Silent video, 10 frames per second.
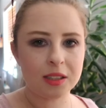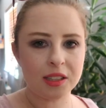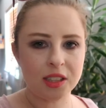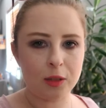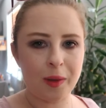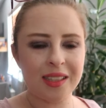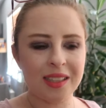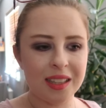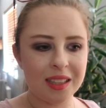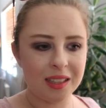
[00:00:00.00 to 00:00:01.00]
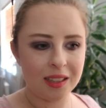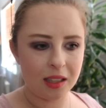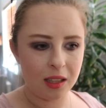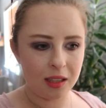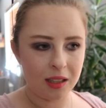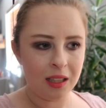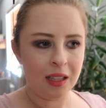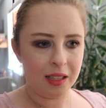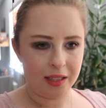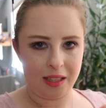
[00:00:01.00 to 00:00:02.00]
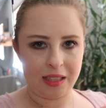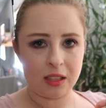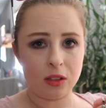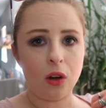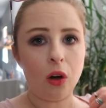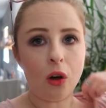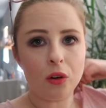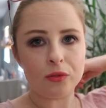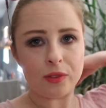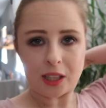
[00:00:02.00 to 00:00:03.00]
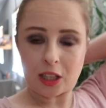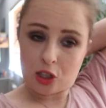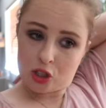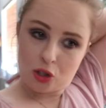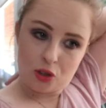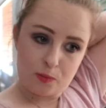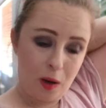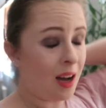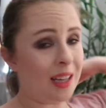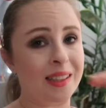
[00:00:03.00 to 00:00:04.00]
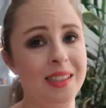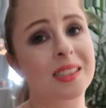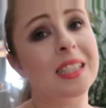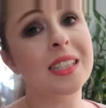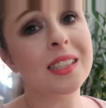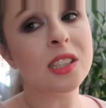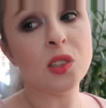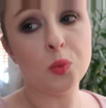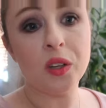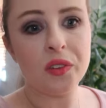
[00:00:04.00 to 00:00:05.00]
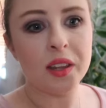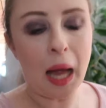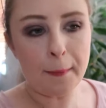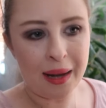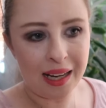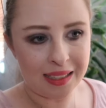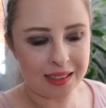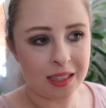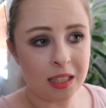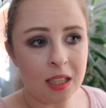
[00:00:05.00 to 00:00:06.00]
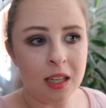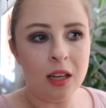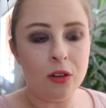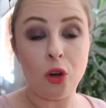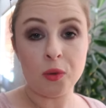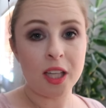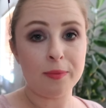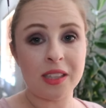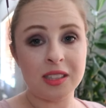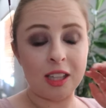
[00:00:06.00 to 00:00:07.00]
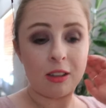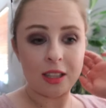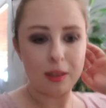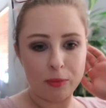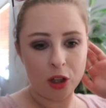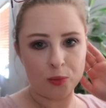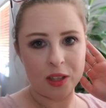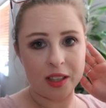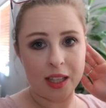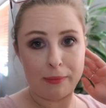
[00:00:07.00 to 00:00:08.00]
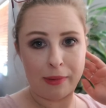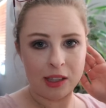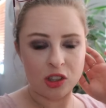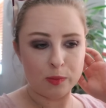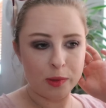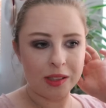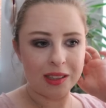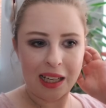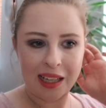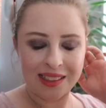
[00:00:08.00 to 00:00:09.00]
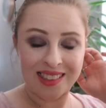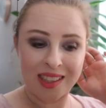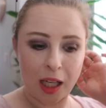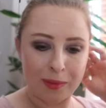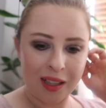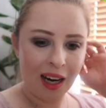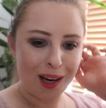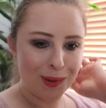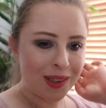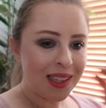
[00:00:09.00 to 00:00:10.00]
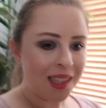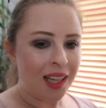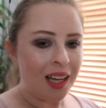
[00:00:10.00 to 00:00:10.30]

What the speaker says: So basically, yeah, there's a lot of issues behind the scenes with that band. Not with them necessarily, but with their management and Simon Cowell.